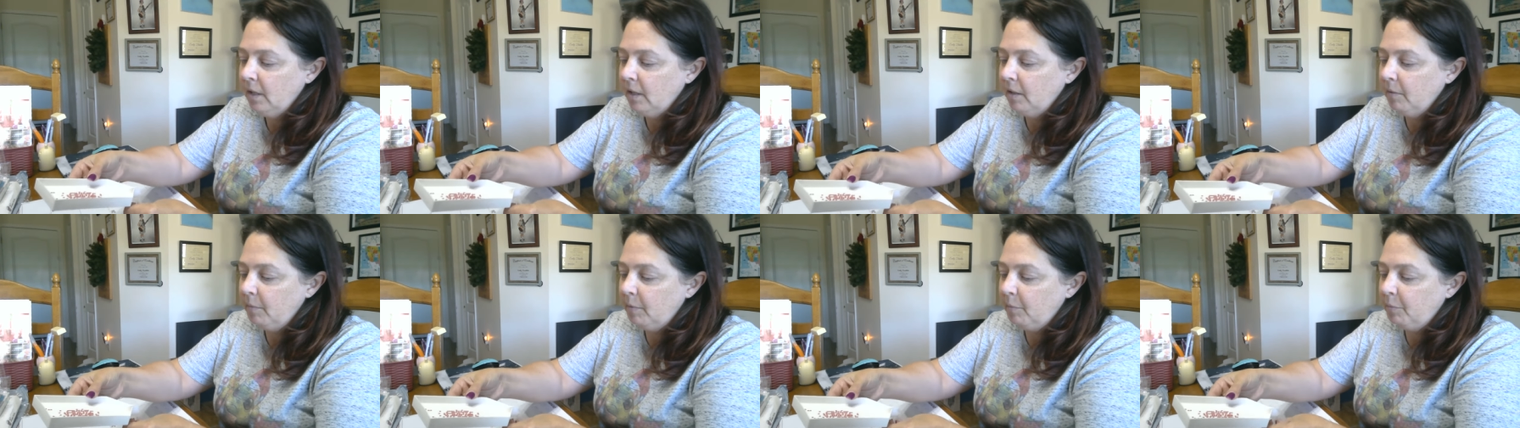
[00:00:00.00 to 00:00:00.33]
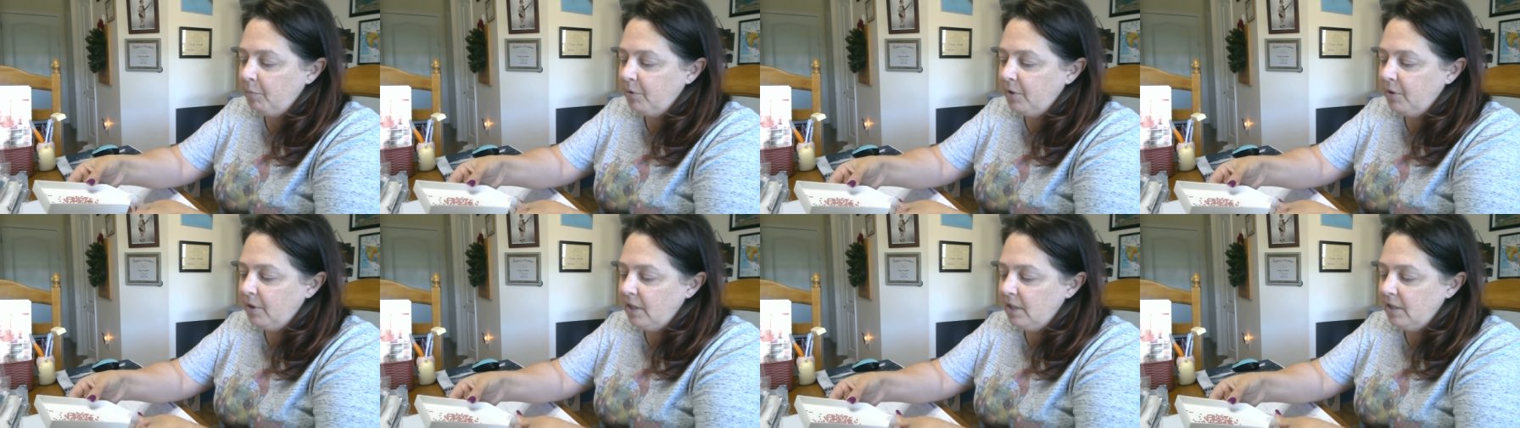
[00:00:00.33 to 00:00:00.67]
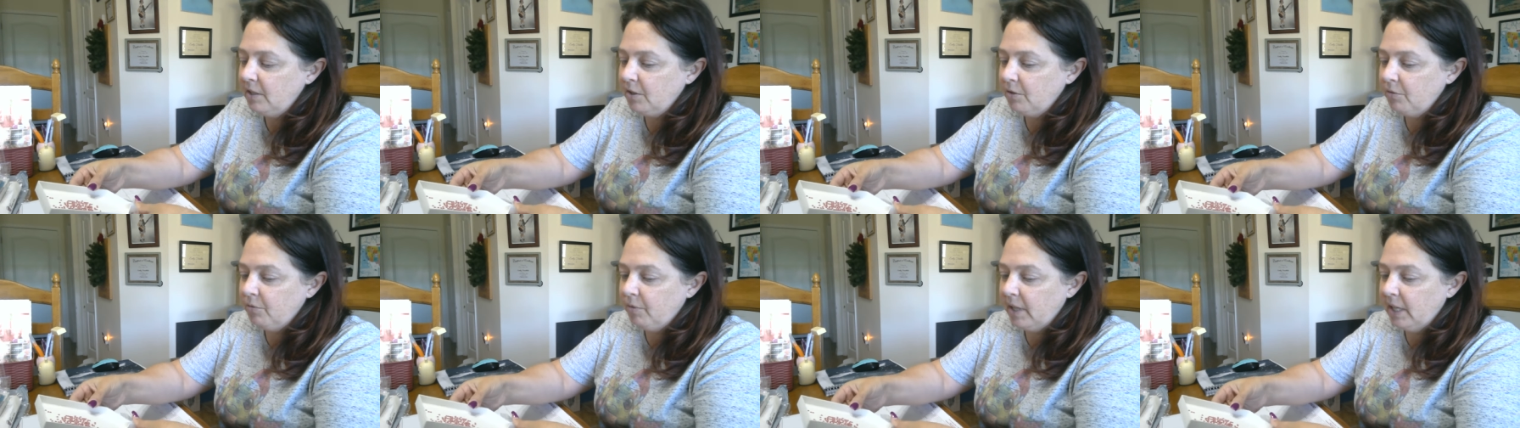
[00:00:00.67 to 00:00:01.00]
Let me put
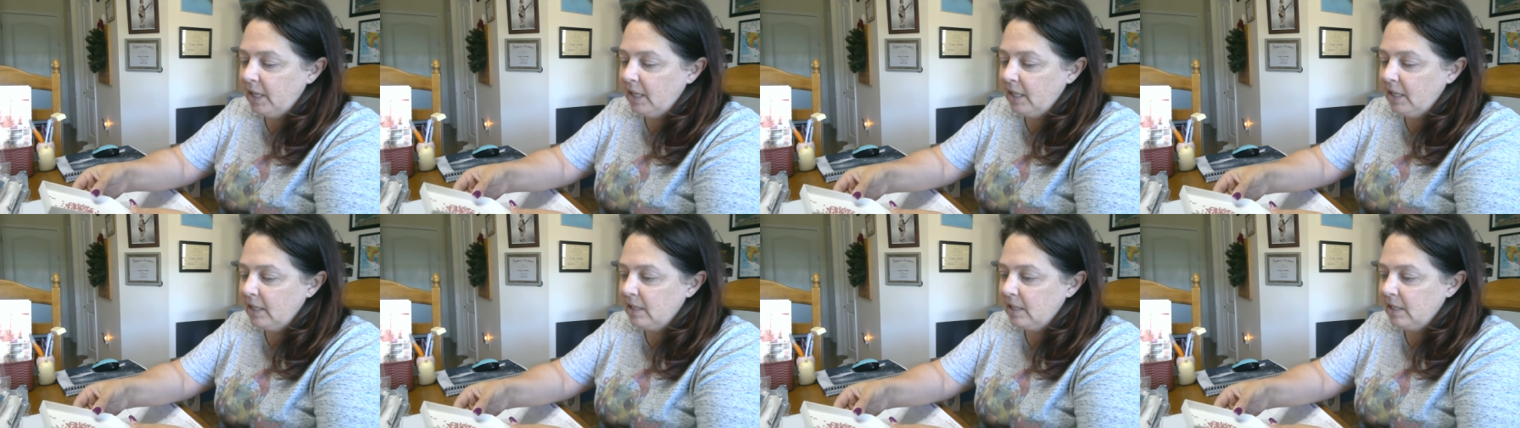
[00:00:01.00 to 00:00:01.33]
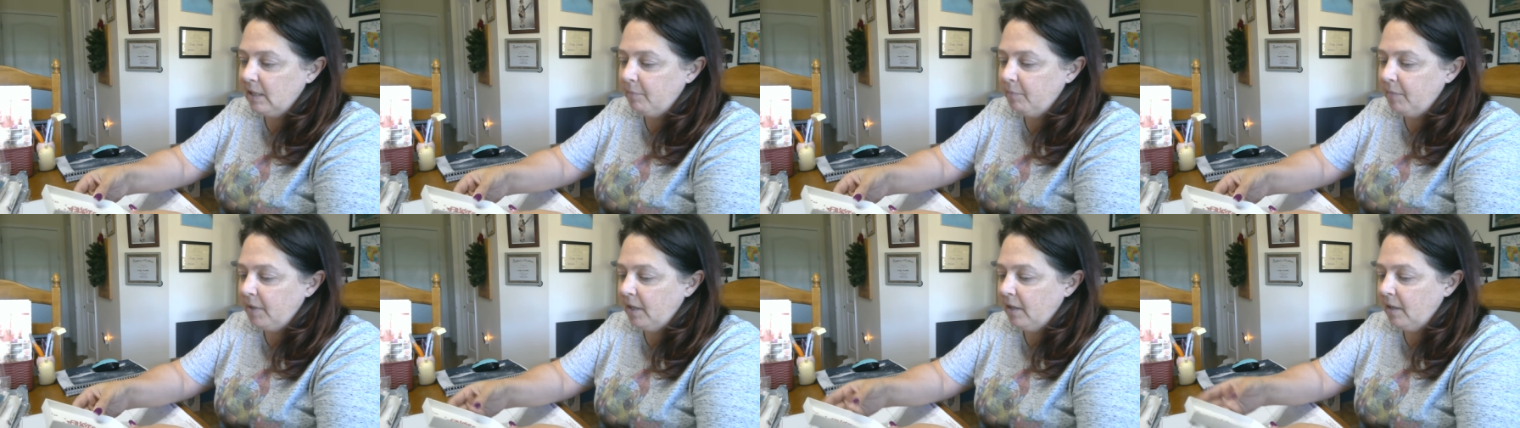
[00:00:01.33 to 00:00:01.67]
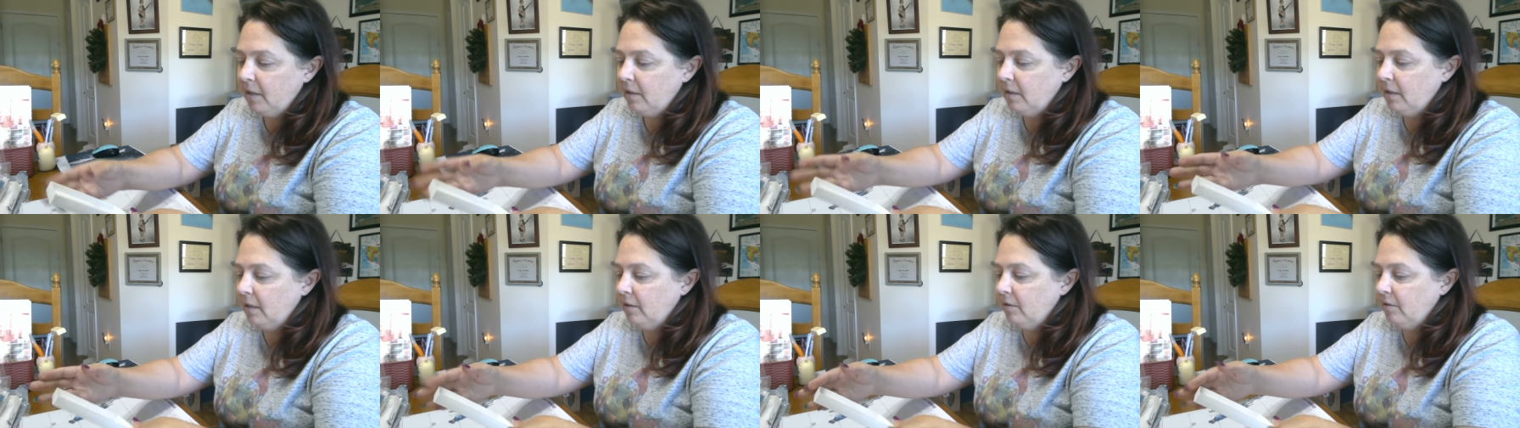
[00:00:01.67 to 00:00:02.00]
these away because I'm
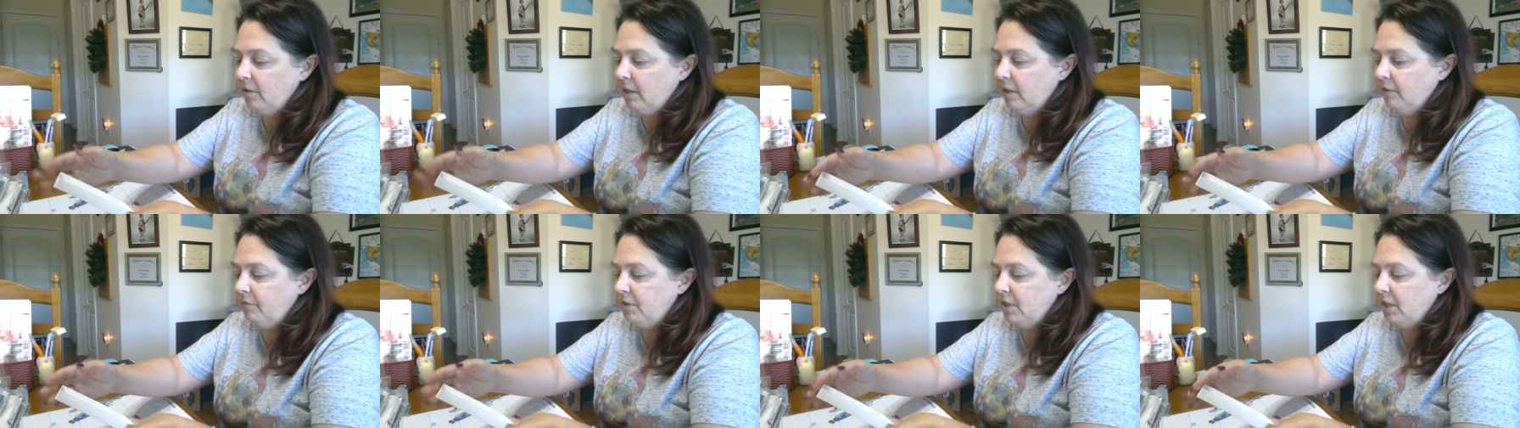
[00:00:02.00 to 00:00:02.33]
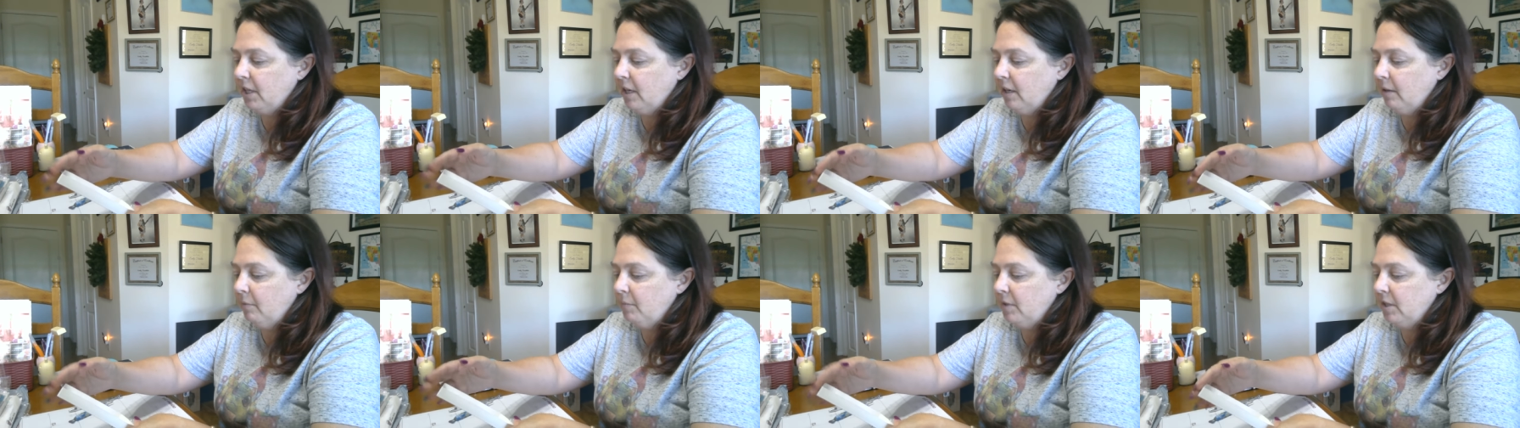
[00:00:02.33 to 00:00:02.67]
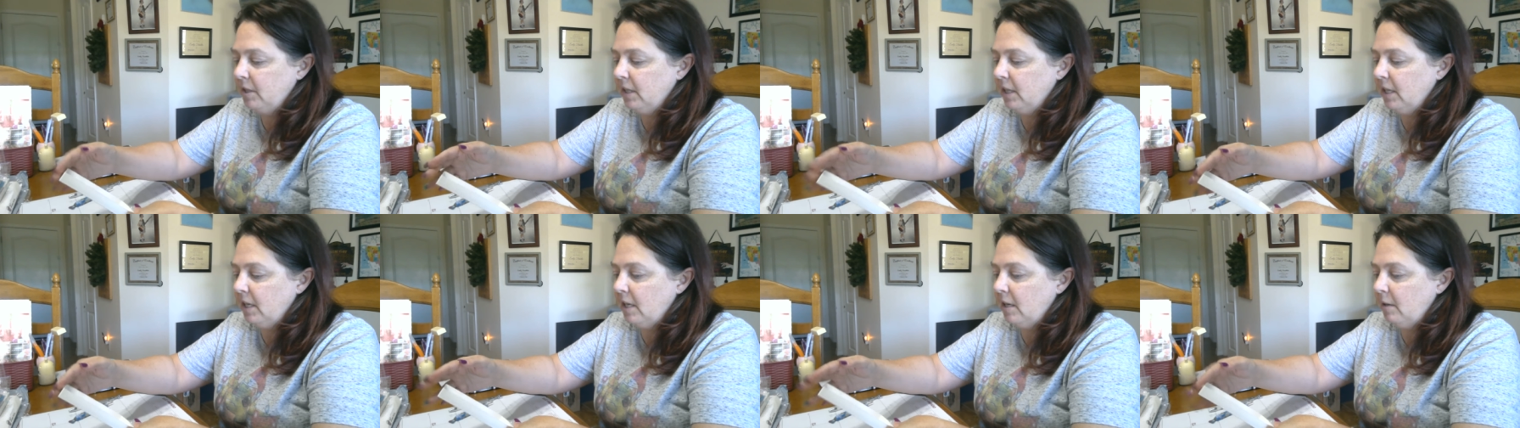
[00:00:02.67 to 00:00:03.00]
not, I don't have
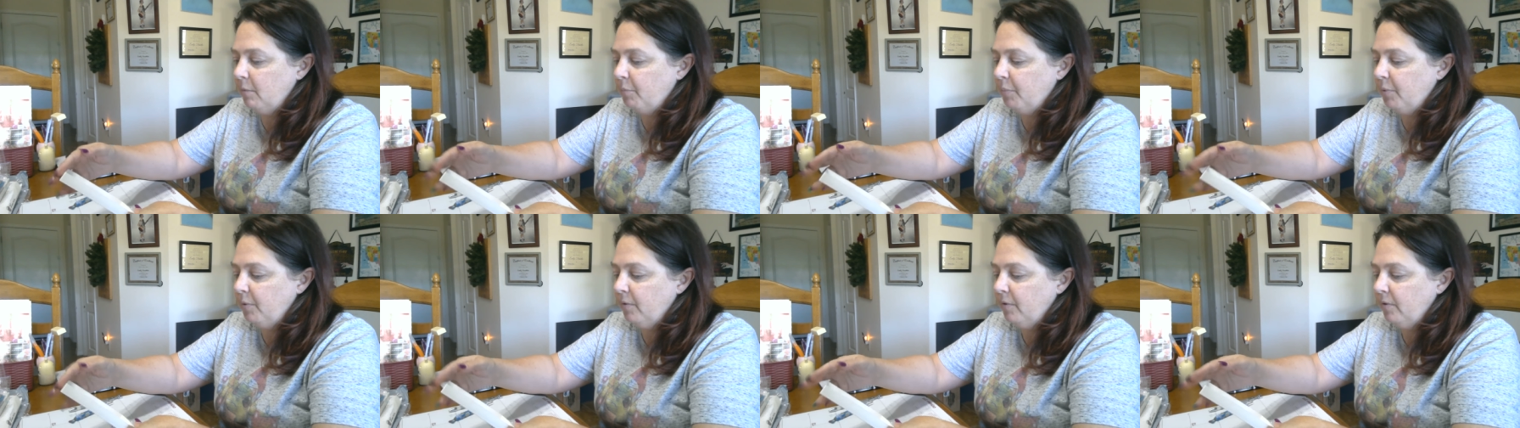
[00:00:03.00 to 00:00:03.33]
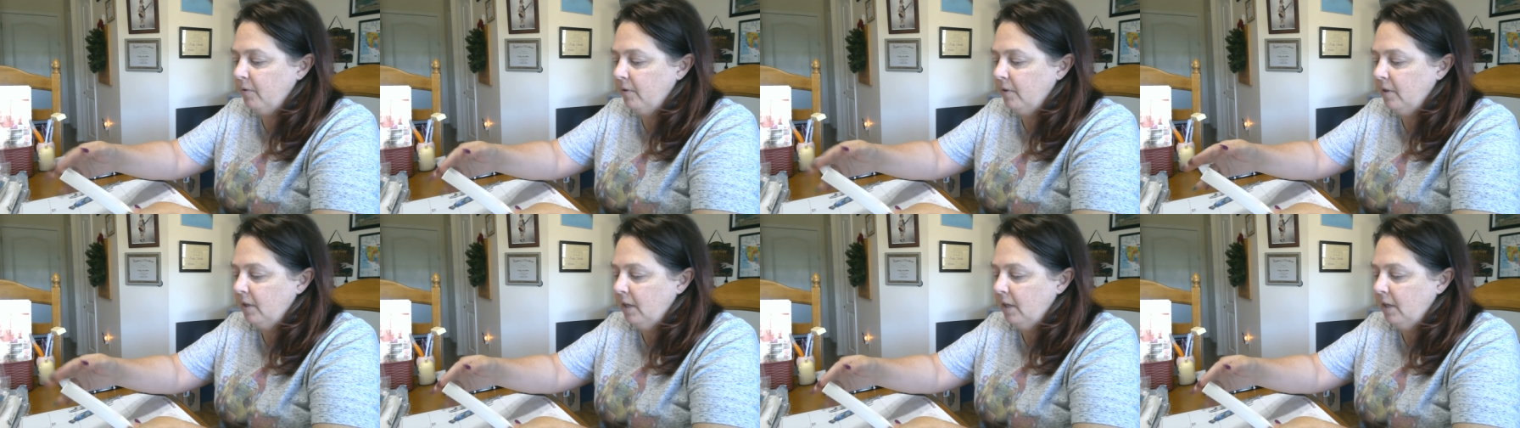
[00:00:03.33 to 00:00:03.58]
time to keep.